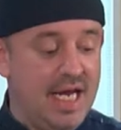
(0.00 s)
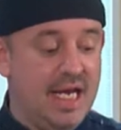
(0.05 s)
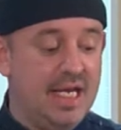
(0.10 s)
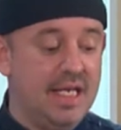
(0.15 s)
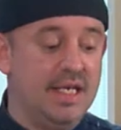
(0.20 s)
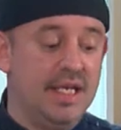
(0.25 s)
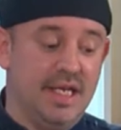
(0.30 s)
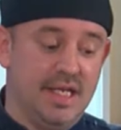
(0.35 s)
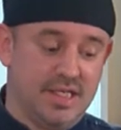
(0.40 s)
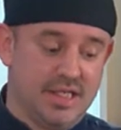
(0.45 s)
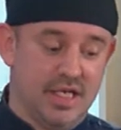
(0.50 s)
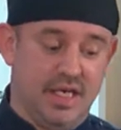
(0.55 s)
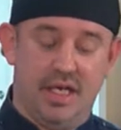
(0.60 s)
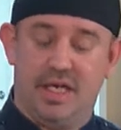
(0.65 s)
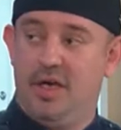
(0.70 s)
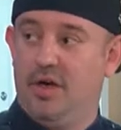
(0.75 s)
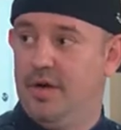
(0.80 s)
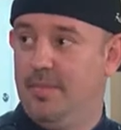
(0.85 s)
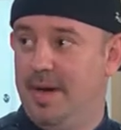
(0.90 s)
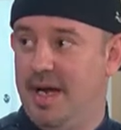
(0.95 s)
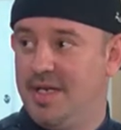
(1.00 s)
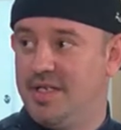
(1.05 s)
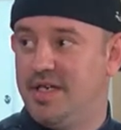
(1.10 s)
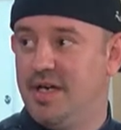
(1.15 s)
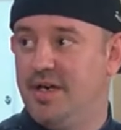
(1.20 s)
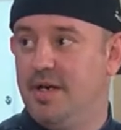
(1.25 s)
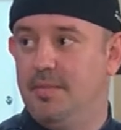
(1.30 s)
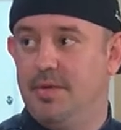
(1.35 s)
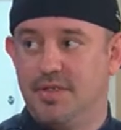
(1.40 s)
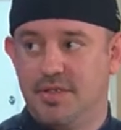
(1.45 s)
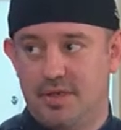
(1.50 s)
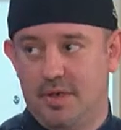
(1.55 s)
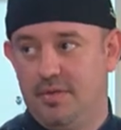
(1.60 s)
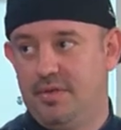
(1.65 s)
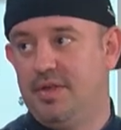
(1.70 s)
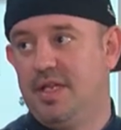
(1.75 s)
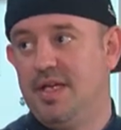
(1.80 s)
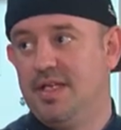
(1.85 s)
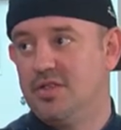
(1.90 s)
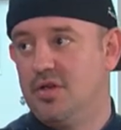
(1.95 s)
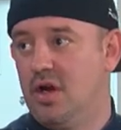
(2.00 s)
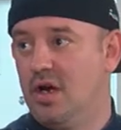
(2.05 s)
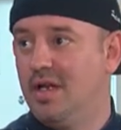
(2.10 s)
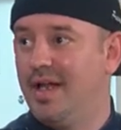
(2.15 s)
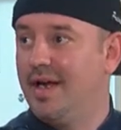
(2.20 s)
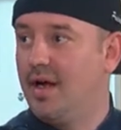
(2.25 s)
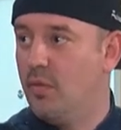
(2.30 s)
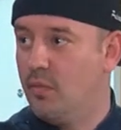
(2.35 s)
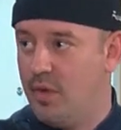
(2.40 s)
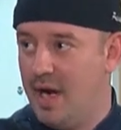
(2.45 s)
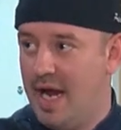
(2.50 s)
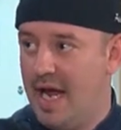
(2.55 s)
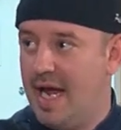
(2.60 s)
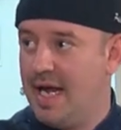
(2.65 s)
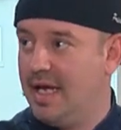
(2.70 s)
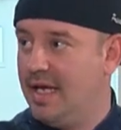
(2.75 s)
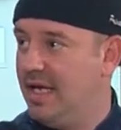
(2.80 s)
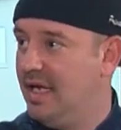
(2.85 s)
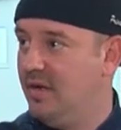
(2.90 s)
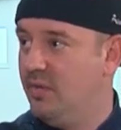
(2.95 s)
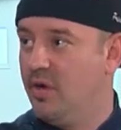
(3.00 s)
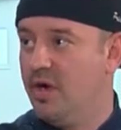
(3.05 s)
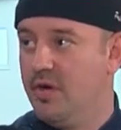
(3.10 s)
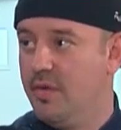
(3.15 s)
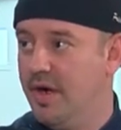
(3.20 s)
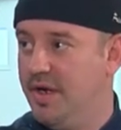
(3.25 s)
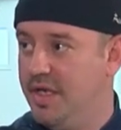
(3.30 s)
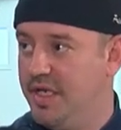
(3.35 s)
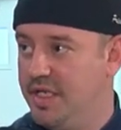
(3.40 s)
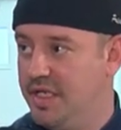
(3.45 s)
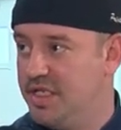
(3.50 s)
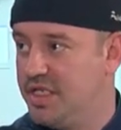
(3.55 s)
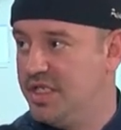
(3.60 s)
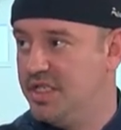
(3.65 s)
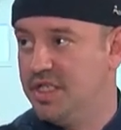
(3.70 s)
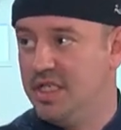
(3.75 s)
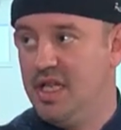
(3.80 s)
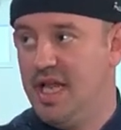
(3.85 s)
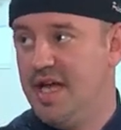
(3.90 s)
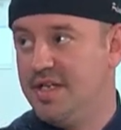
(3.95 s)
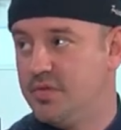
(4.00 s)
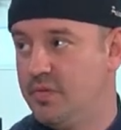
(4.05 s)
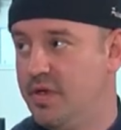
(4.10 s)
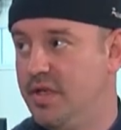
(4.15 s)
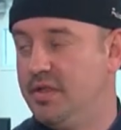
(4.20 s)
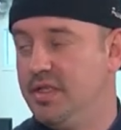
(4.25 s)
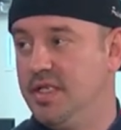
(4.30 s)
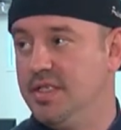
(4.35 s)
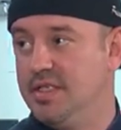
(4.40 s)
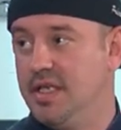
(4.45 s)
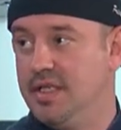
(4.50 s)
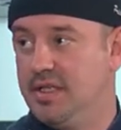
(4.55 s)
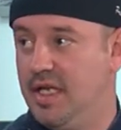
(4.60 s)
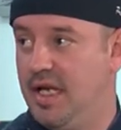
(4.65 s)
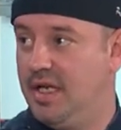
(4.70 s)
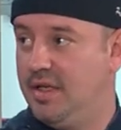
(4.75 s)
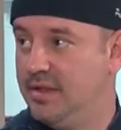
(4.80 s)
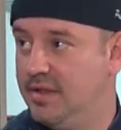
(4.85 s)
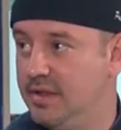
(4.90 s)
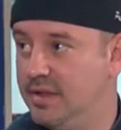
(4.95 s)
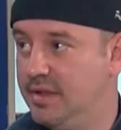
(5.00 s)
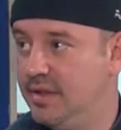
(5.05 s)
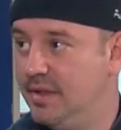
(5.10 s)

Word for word: heated, then it's going to kill the bacteria, but certain things aren't like a rag anywhere around the dishes, glassware, things okay, like that. Okay, so